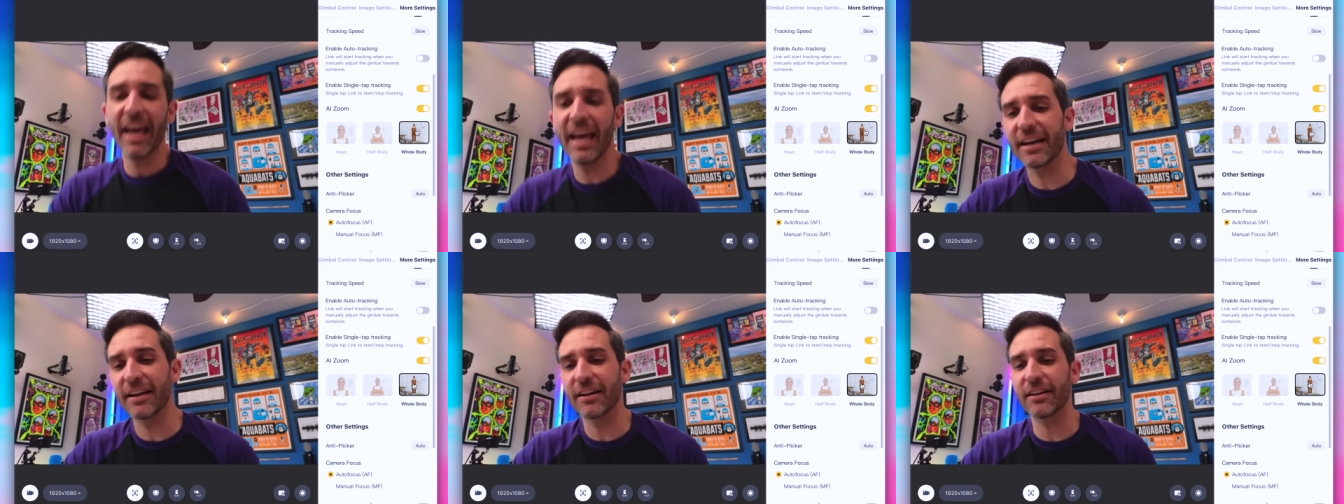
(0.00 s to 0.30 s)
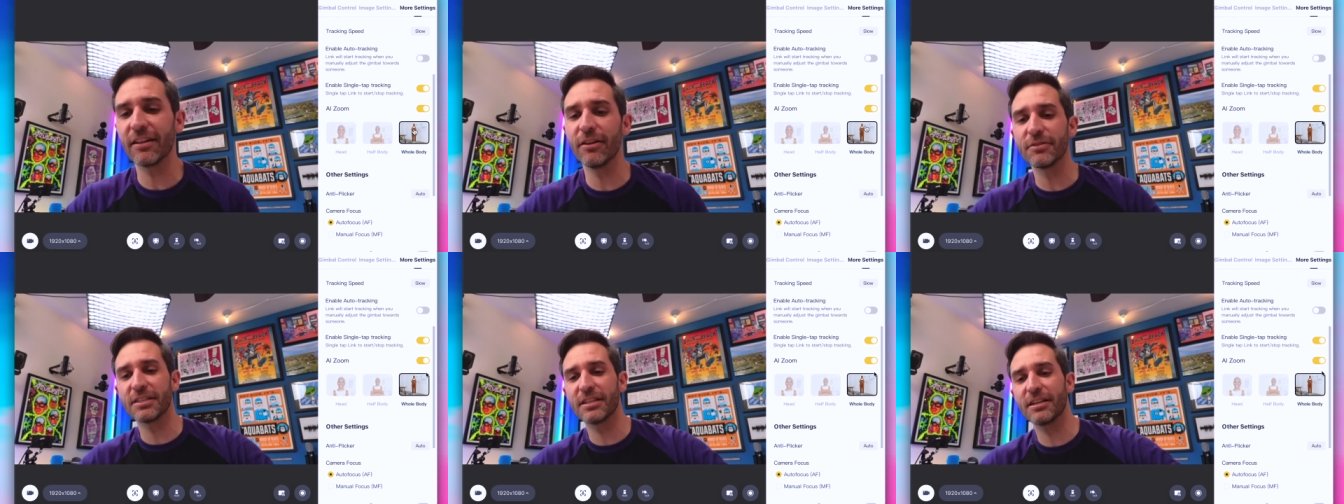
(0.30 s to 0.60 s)
and a
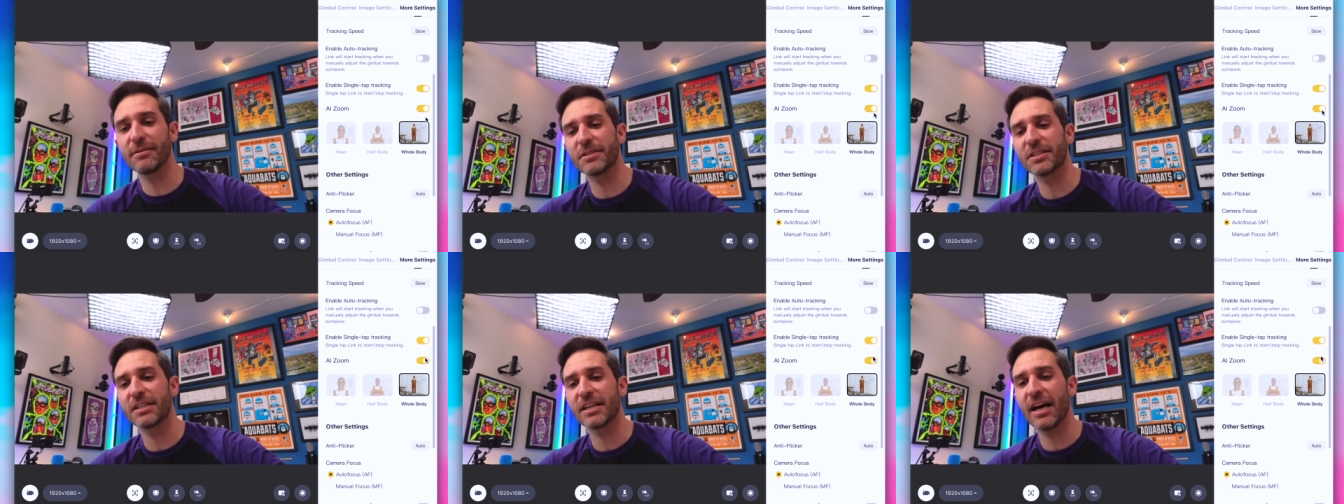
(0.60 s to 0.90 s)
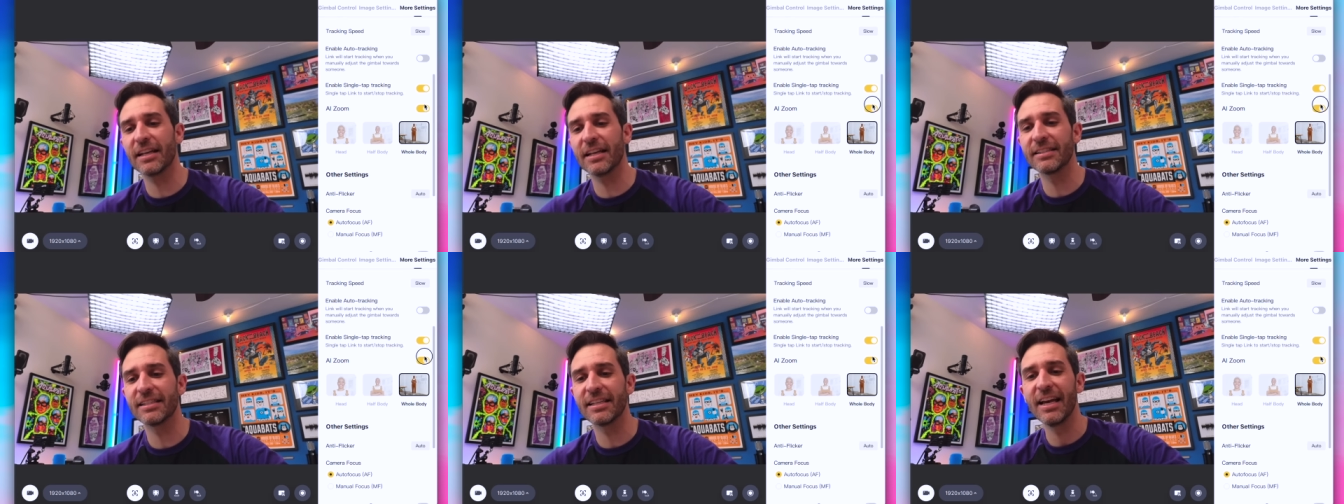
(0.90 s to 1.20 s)
close-up
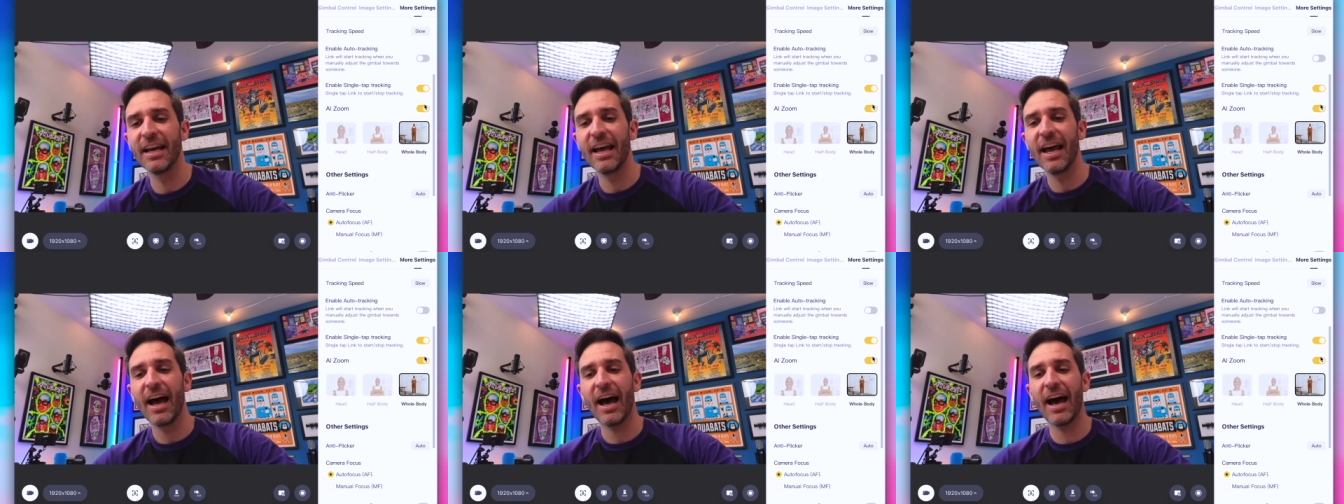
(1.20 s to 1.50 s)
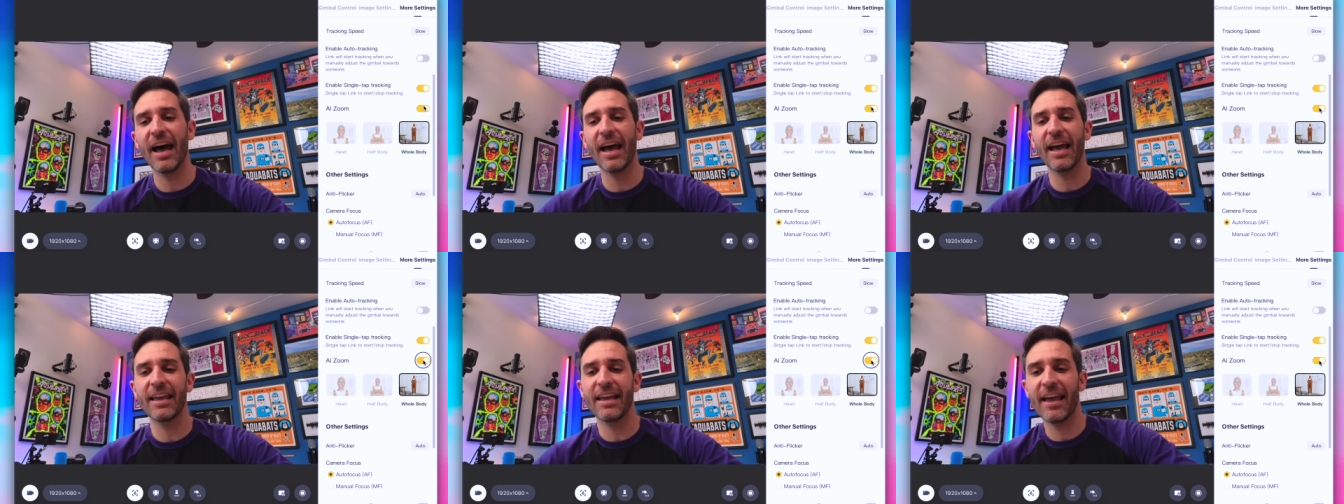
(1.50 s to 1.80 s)
shot.
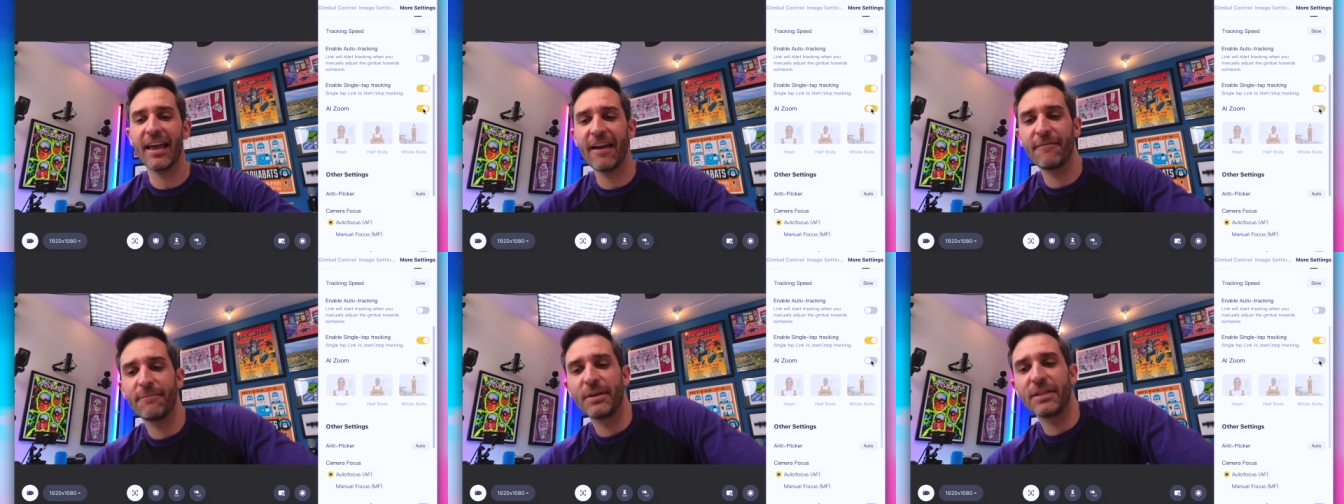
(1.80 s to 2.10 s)
I have